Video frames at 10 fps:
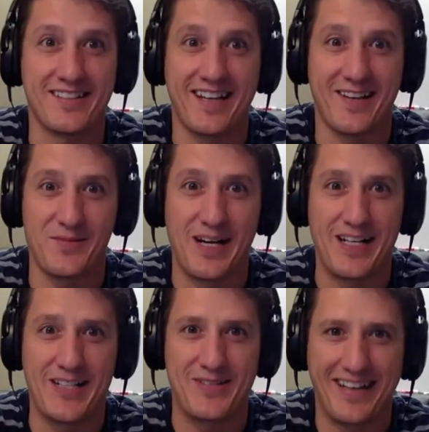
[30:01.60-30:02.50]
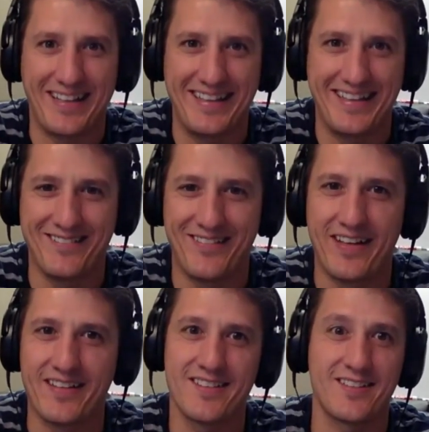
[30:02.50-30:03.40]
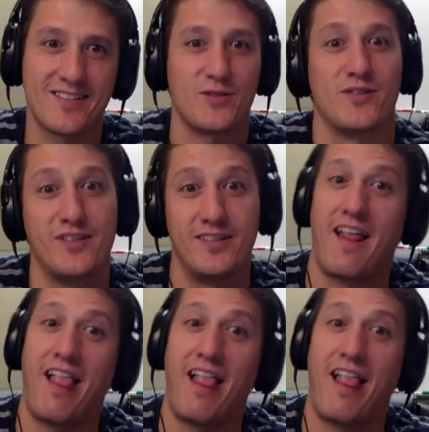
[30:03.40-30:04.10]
I gotta watch what I eat. I'm like, this is so good.